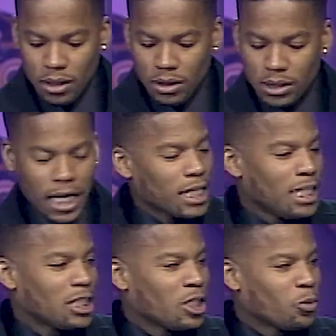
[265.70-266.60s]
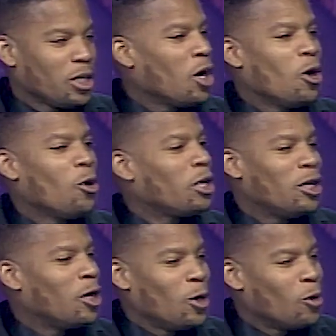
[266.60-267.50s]
Second dick just went on
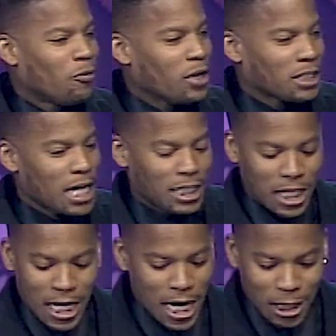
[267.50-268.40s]
and on. Fuck that dick.